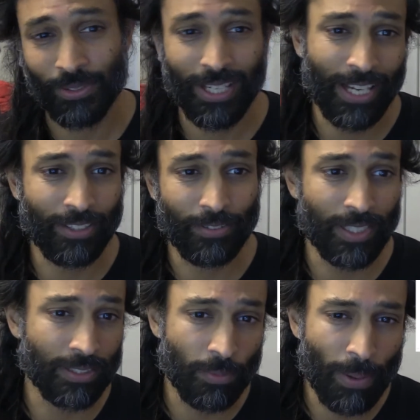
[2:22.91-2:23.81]
kind of
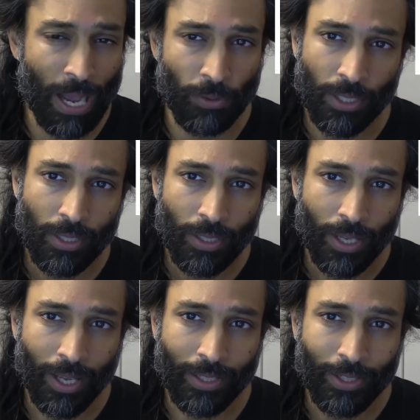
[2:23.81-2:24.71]
is about.
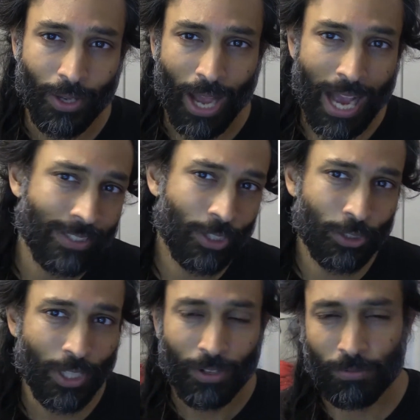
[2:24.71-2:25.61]
And as I
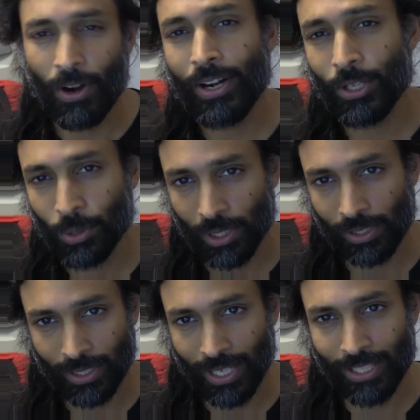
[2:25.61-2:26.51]
was very
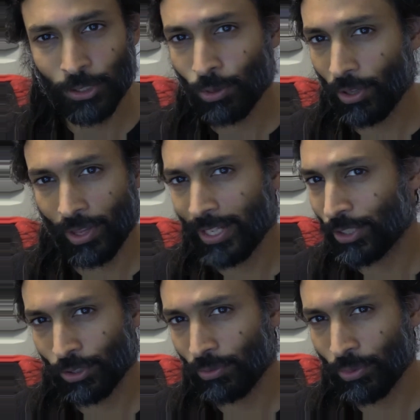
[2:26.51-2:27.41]
quickly, I didn't do any
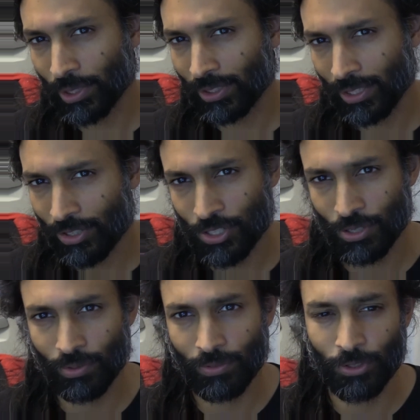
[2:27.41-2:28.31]
sort of real
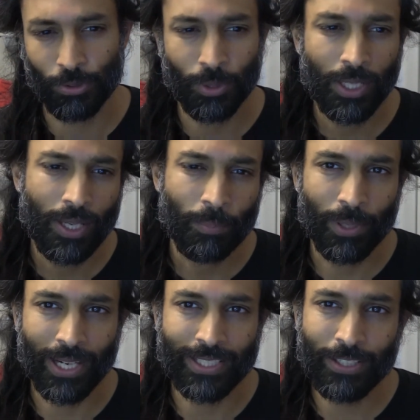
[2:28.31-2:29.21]
literature review,
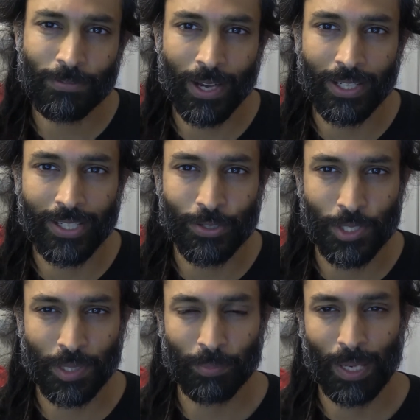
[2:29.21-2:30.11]
but I did find an
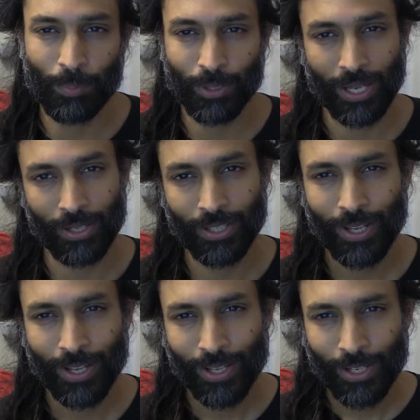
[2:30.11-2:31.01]
interesting paper that
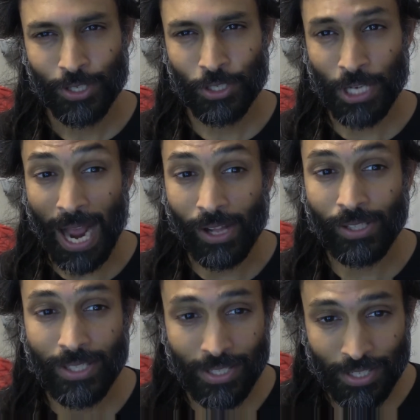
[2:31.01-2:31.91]

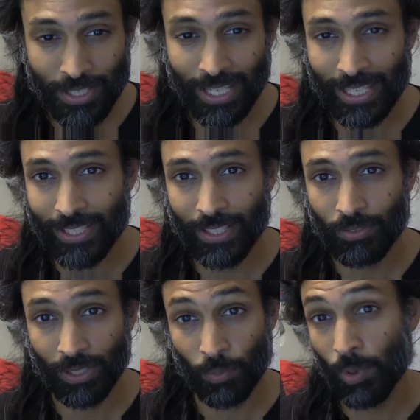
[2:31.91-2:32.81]
challenged the idea
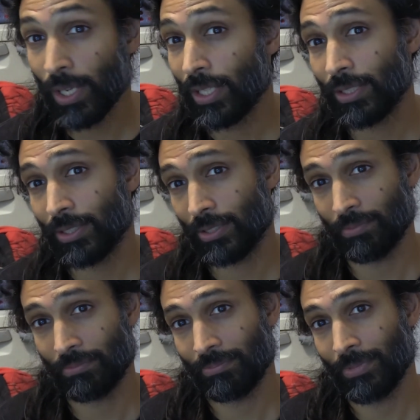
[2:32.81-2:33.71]
of like, what is
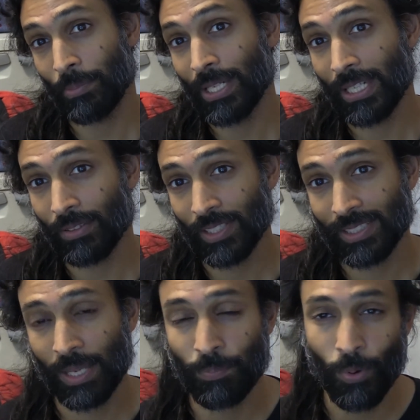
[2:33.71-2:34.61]
the meaning of a
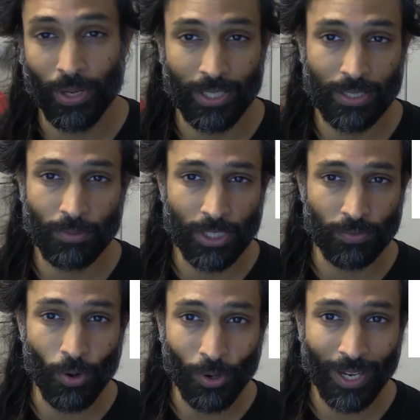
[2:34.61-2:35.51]
set point and some of these
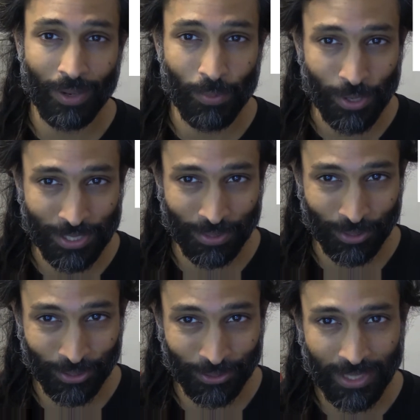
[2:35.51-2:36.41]
vocab words that
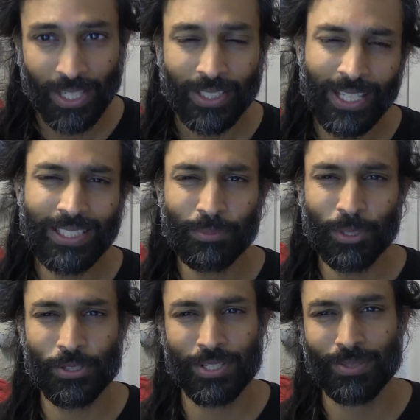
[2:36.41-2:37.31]
we use. They had some
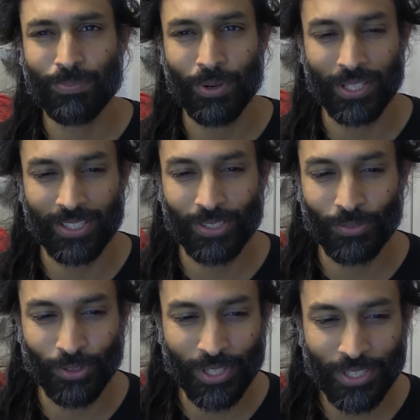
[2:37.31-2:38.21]
interesting points. So
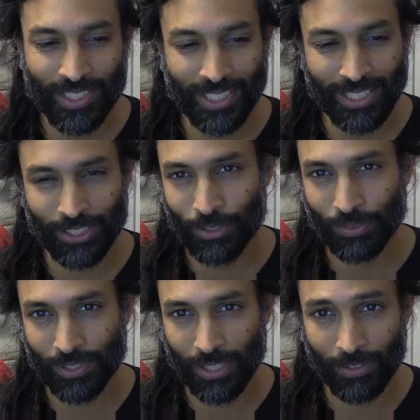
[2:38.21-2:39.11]
if you're interested in that sort
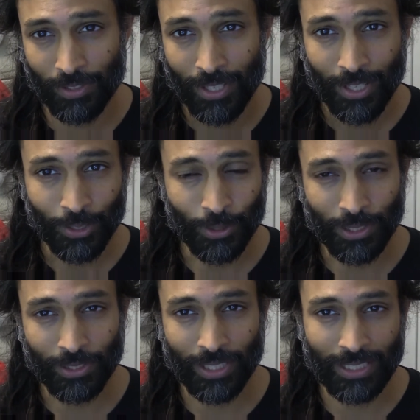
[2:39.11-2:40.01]
of stuff, you
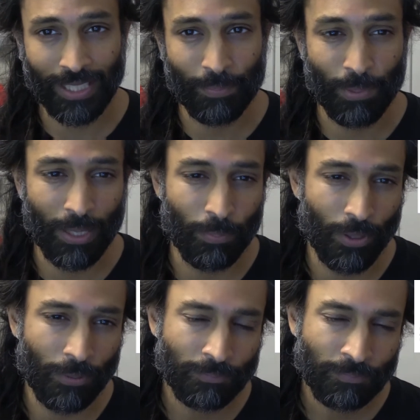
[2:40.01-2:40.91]
can look at that
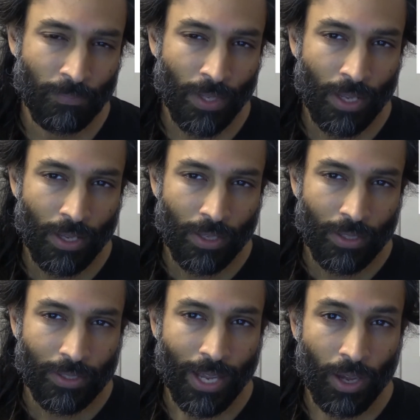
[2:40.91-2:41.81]
paper.
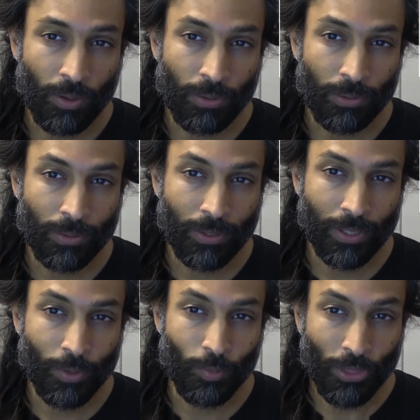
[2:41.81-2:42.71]
Now,
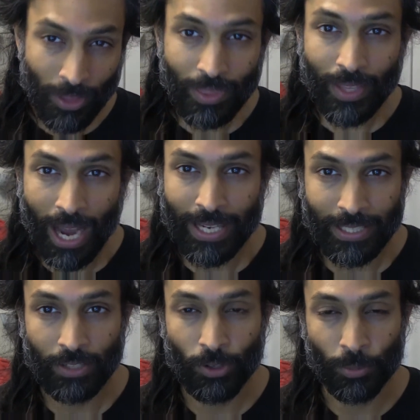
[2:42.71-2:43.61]
within the
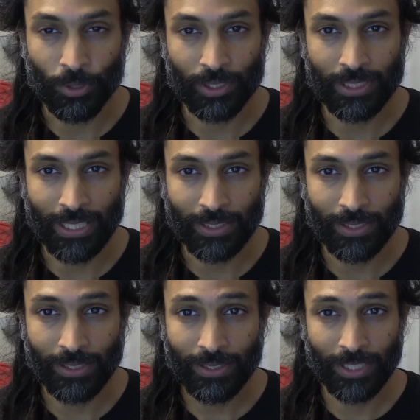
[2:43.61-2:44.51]
idea of
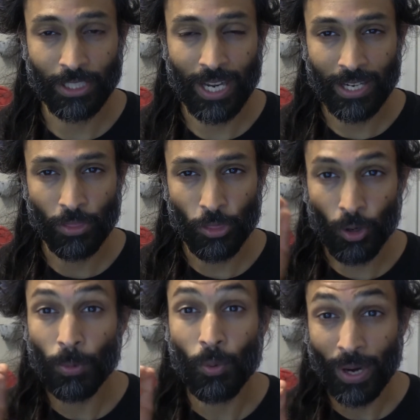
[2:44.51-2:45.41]
homeostasis and
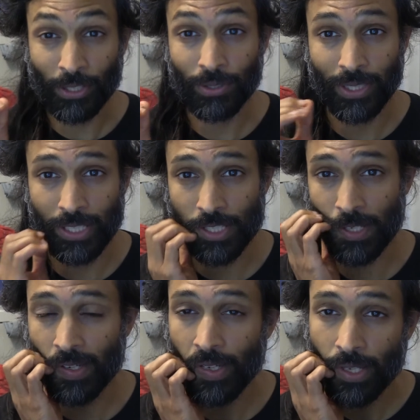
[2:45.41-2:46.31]

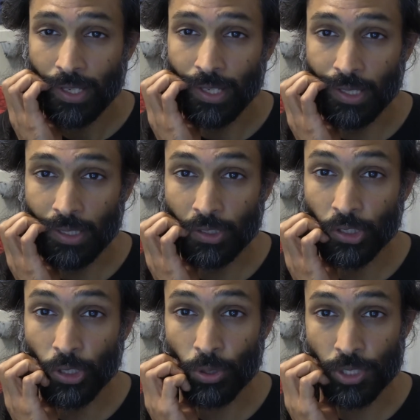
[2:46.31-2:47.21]
thermoregulation is
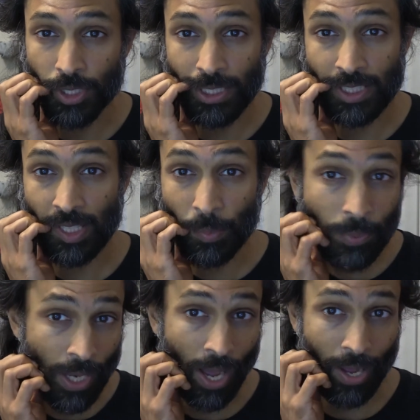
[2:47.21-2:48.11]
the notion that
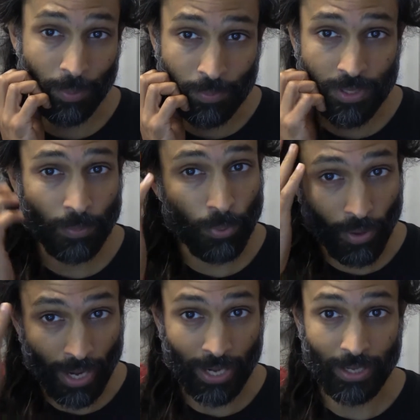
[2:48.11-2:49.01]
sometimes the
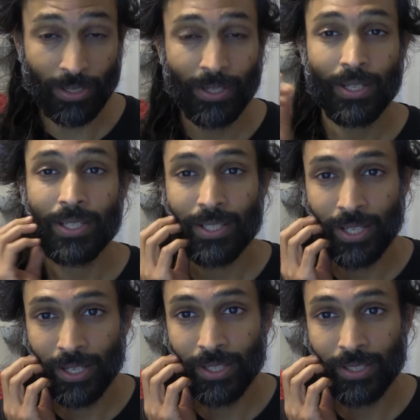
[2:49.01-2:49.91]
brain
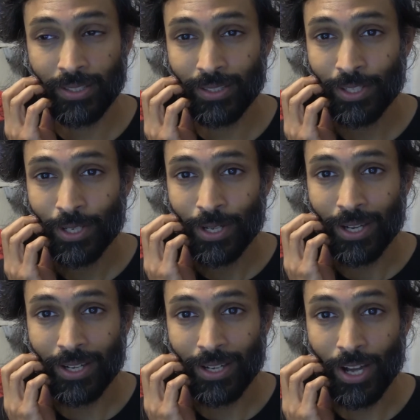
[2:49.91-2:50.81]
can
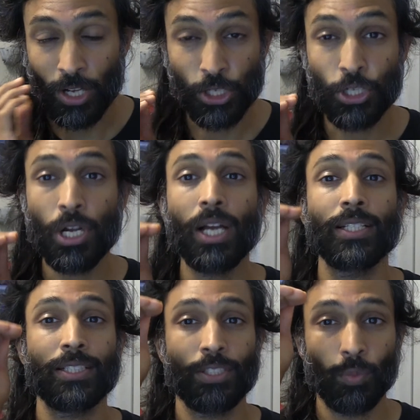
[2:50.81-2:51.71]

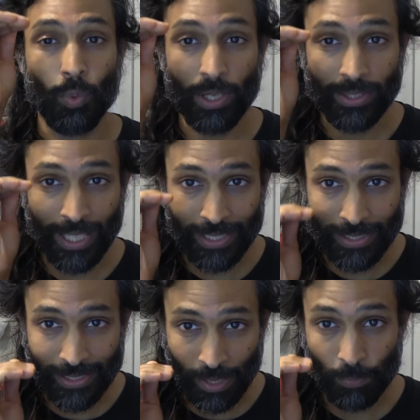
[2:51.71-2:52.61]
adjust what that
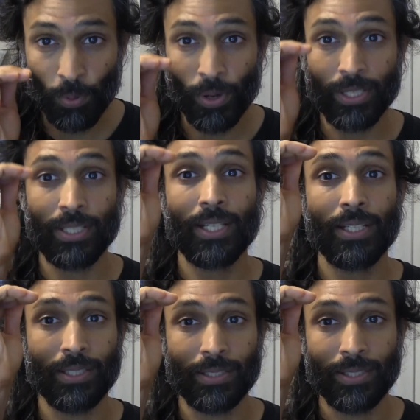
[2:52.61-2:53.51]
set point
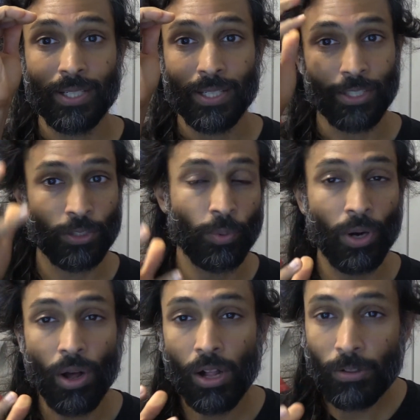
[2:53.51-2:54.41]
is. And so
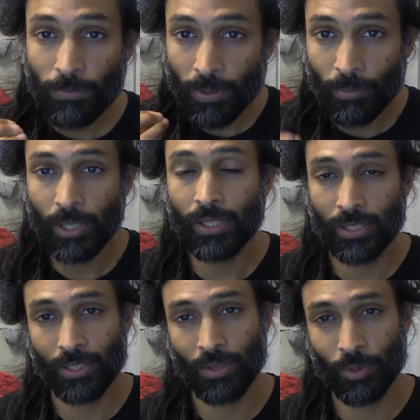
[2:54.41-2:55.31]
we're all
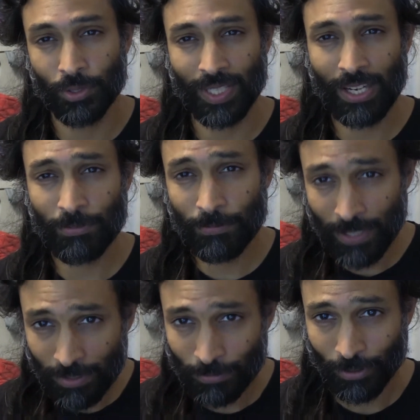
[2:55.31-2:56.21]
familiar that when you get a
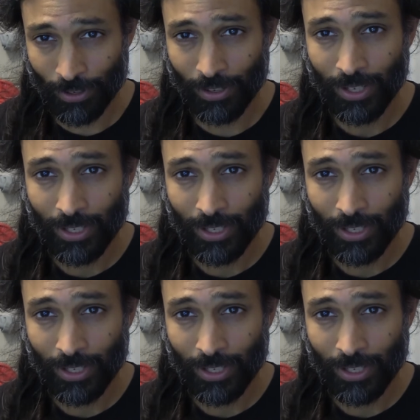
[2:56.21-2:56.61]
fever,